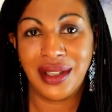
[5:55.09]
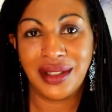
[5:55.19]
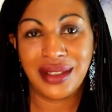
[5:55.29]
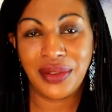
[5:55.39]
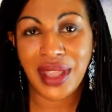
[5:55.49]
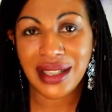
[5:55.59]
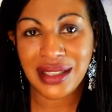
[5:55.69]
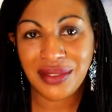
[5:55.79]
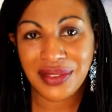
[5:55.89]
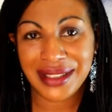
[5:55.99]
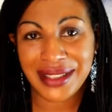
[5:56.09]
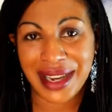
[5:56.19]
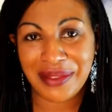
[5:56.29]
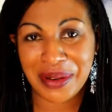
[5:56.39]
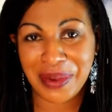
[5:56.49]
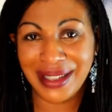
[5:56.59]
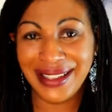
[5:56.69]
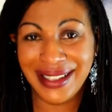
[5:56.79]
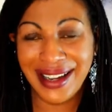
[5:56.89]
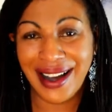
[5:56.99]
So that's it for today,
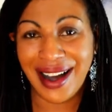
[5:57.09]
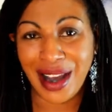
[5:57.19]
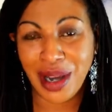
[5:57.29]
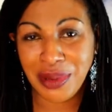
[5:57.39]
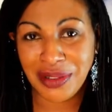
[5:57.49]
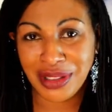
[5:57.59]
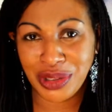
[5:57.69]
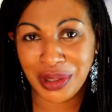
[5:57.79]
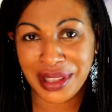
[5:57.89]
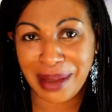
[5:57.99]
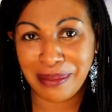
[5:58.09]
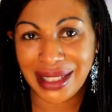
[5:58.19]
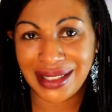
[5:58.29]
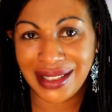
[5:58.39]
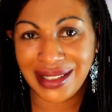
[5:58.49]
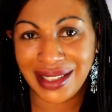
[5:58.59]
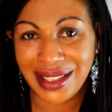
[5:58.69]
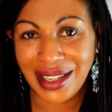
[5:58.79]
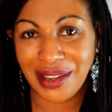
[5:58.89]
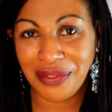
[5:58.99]
everyone. I hope you've enjoyed that message.
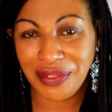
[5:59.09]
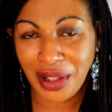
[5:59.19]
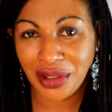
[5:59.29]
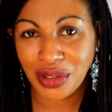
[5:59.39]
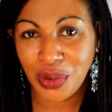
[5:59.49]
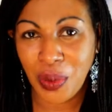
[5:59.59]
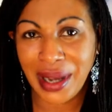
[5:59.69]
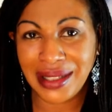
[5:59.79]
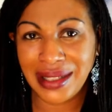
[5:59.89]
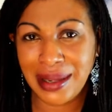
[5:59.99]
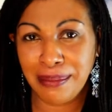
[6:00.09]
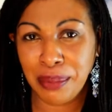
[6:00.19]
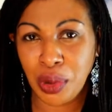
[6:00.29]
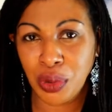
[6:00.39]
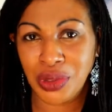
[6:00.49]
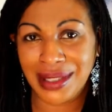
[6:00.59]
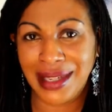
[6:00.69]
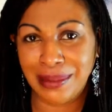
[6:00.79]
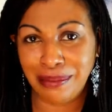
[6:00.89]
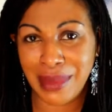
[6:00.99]
It felt quite
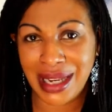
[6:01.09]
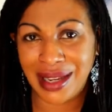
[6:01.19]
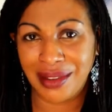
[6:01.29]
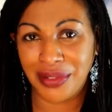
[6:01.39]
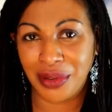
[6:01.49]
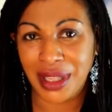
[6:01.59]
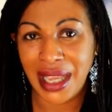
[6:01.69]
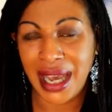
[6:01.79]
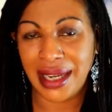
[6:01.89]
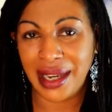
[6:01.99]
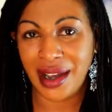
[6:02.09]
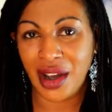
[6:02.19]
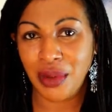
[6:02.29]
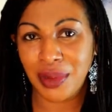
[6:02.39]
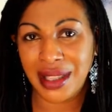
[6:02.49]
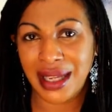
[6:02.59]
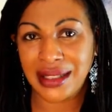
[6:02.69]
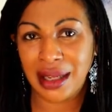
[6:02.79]
important and meaningful, and I hope that that's